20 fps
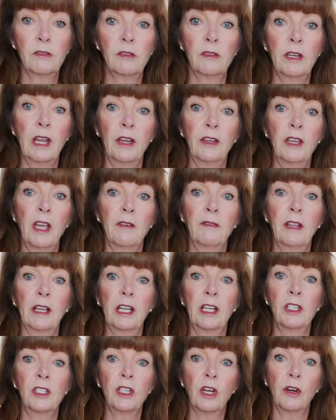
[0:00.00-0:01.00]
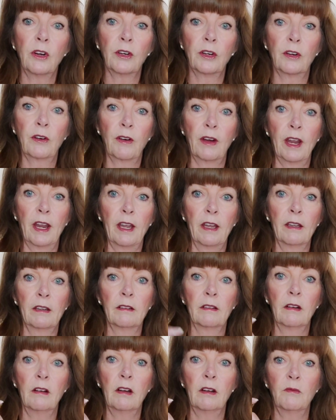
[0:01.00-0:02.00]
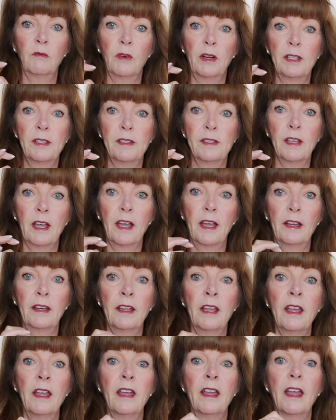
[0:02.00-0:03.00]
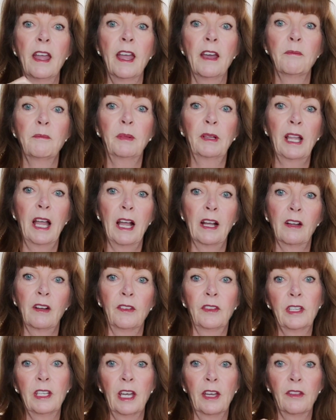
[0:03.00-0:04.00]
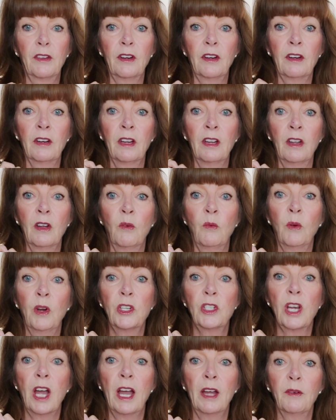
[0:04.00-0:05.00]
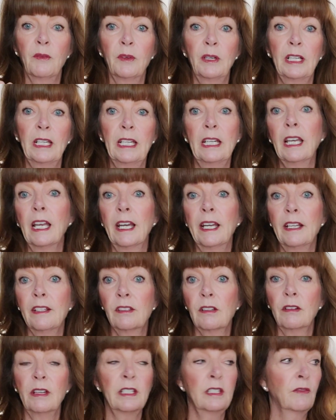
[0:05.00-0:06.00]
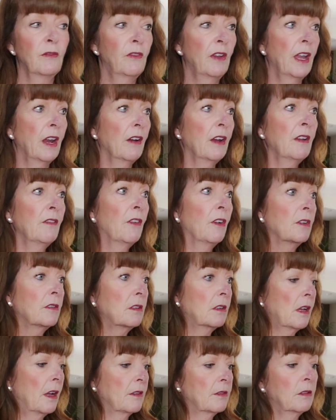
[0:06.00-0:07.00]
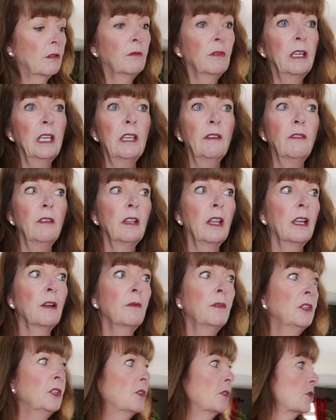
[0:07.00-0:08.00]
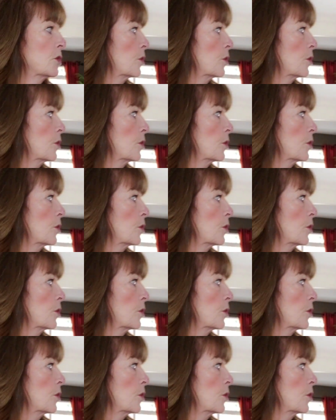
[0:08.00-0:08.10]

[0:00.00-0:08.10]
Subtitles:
So now you have like a dark gray on one side and black on the other, which I really like. So it's very versatile. So even like when you're